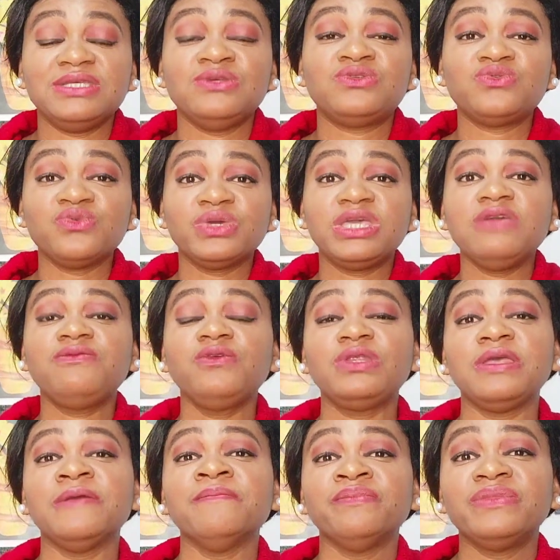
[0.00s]
It will give you
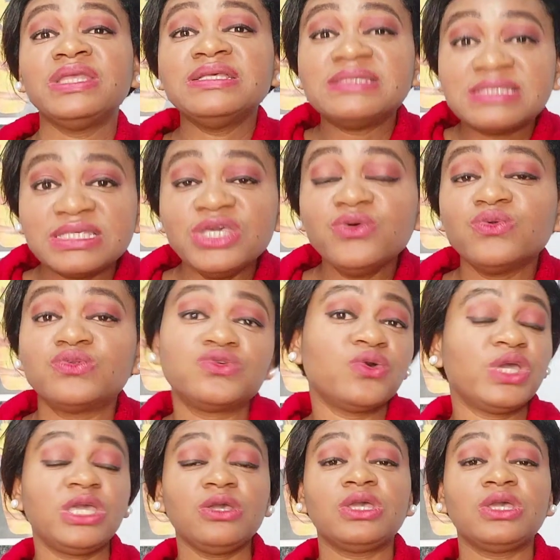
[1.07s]
the zeal to